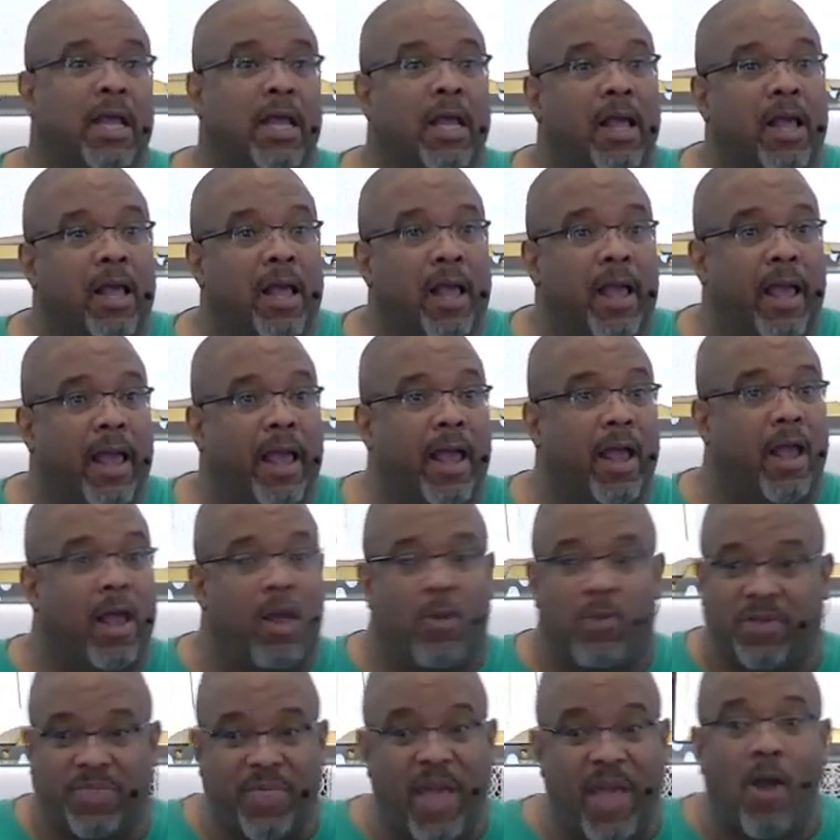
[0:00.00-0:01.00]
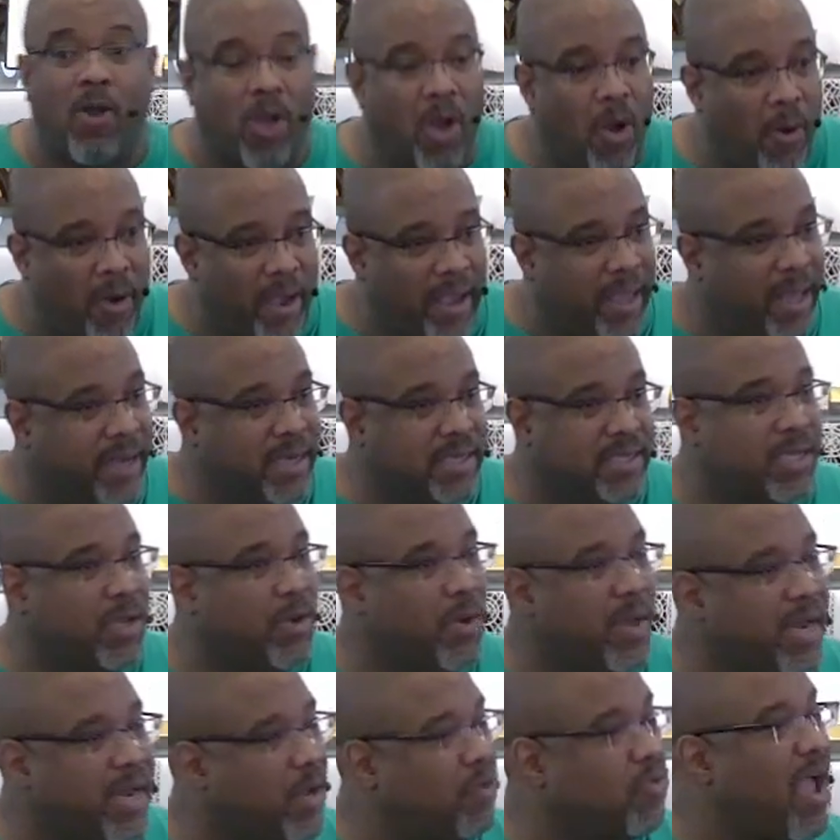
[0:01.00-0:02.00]
And without going into any
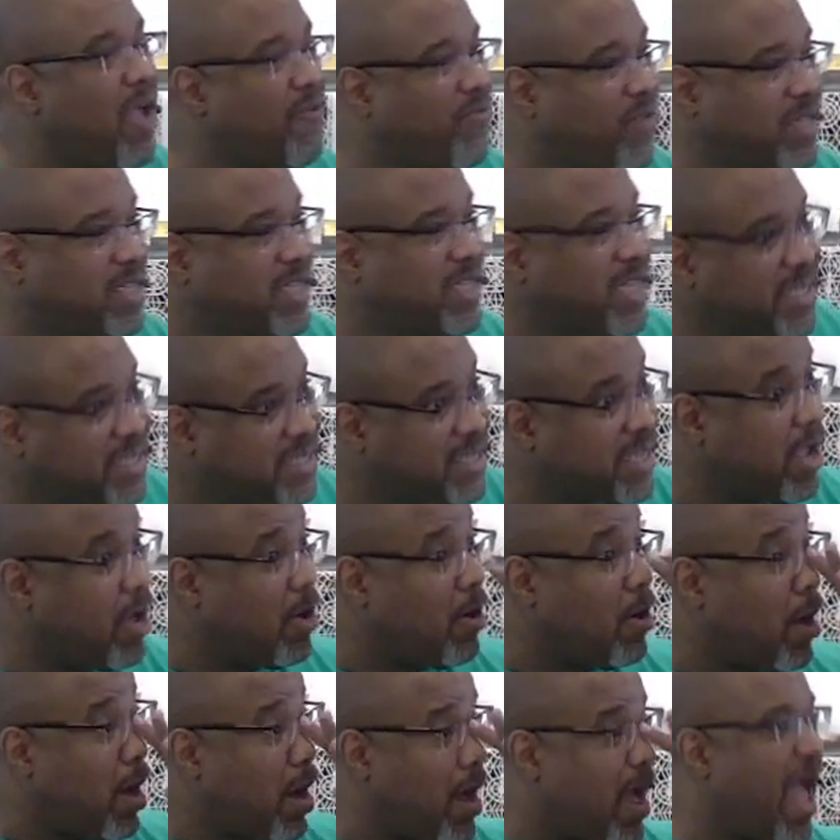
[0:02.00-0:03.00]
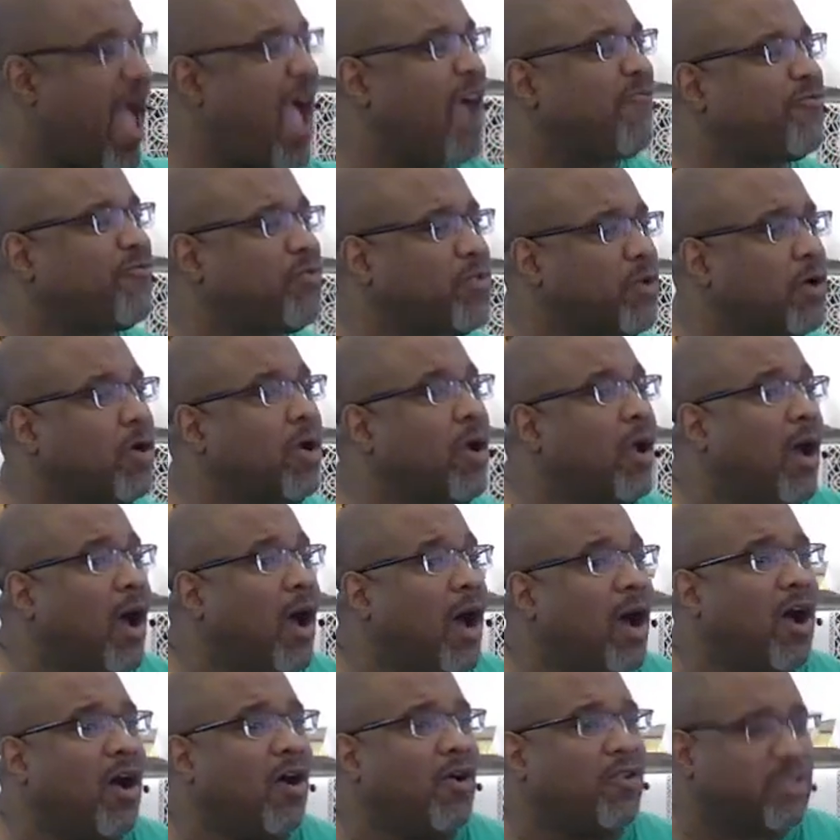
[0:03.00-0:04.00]
graphic detail, uh, after
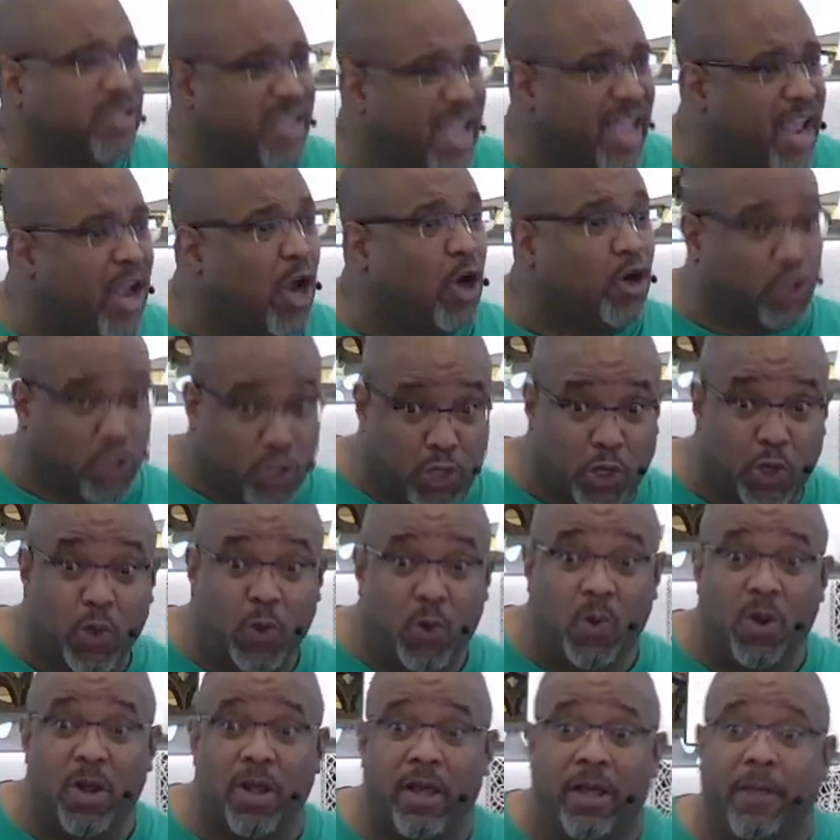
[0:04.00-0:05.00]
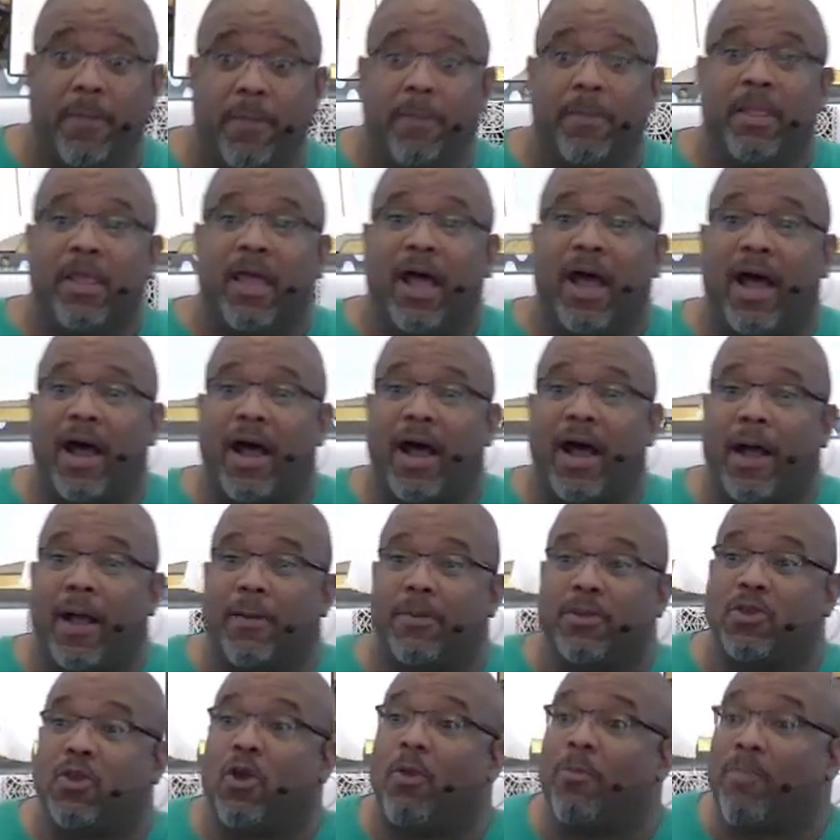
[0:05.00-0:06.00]
a, a, day or two, uh,
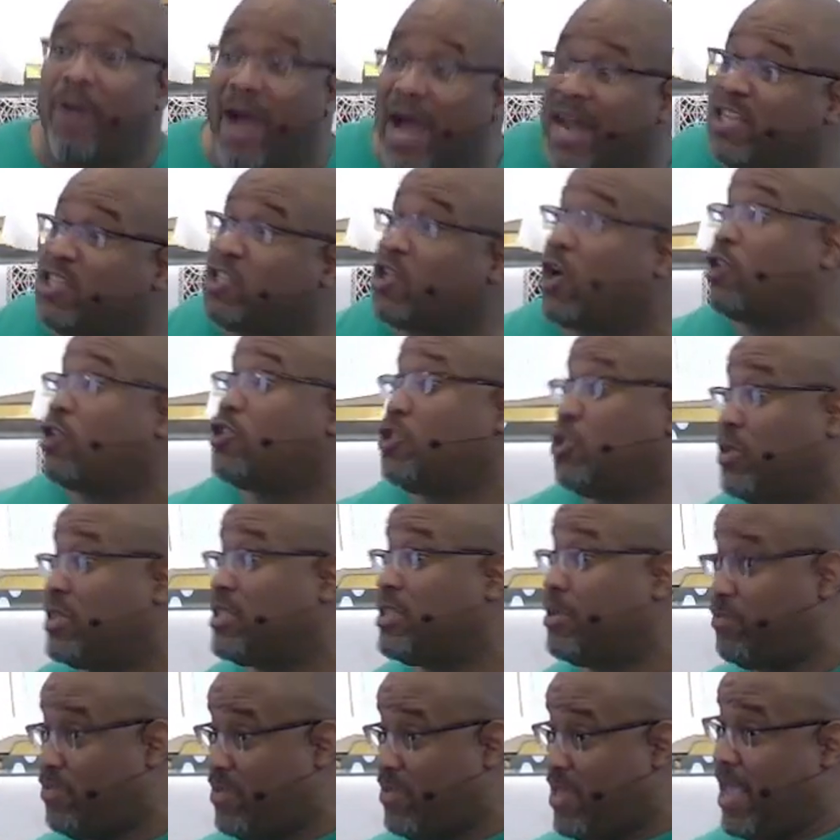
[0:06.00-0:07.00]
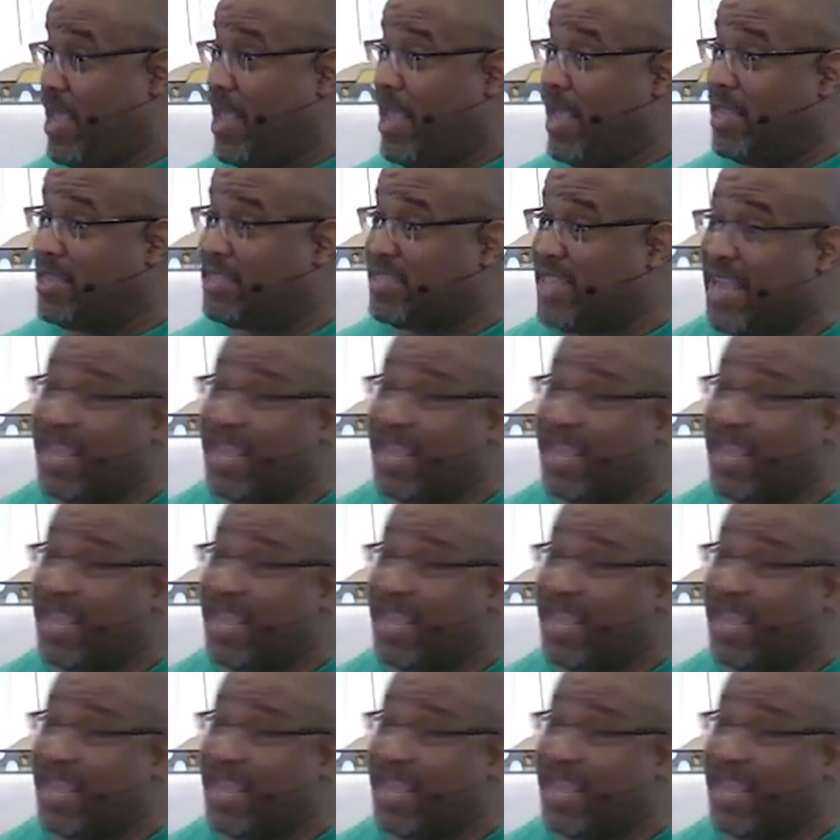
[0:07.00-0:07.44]
your body starts doing some things that can't